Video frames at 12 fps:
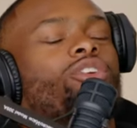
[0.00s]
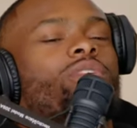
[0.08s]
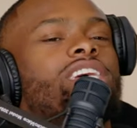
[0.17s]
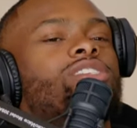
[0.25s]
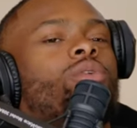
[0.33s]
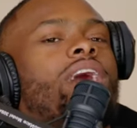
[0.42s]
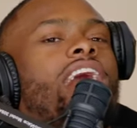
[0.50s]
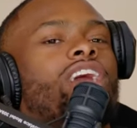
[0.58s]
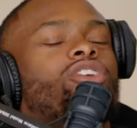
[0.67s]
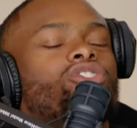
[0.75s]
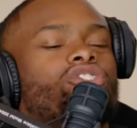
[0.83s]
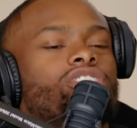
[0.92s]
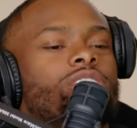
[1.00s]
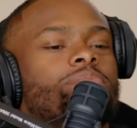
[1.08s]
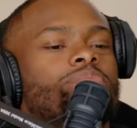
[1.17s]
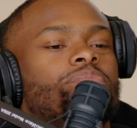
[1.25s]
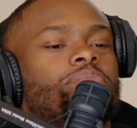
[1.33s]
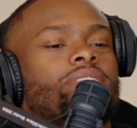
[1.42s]
the reason why I don't trip
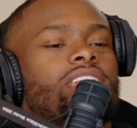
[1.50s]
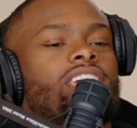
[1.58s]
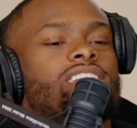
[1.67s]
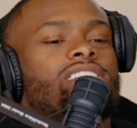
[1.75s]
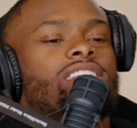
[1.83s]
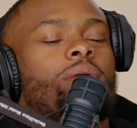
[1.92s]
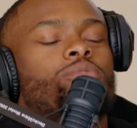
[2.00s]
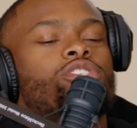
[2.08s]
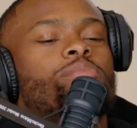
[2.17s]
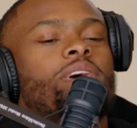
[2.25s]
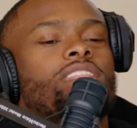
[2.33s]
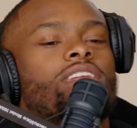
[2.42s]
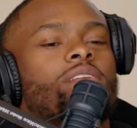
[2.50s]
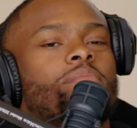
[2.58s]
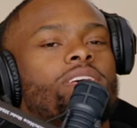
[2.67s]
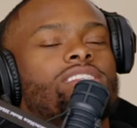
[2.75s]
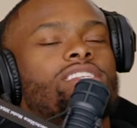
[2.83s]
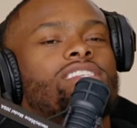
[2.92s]
is because I'm respecting the
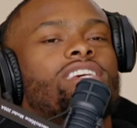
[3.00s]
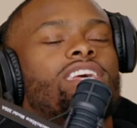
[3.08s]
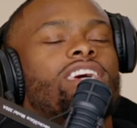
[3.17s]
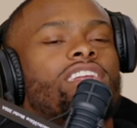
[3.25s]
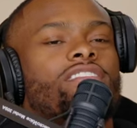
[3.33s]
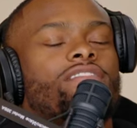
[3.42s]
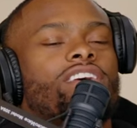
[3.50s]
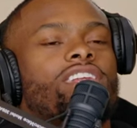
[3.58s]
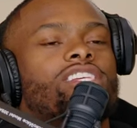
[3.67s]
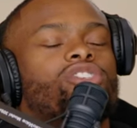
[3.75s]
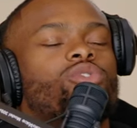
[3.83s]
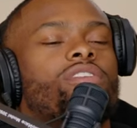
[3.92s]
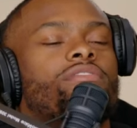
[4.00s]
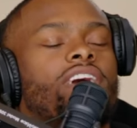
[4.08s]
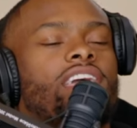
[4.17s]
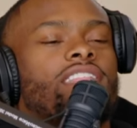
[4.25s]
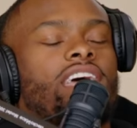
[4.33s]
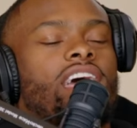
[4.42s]
business of the NFL into a
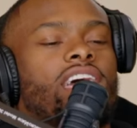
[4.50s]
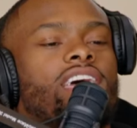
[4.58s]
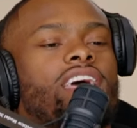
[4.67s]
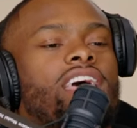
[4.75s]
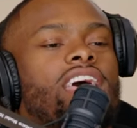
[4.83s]
fact that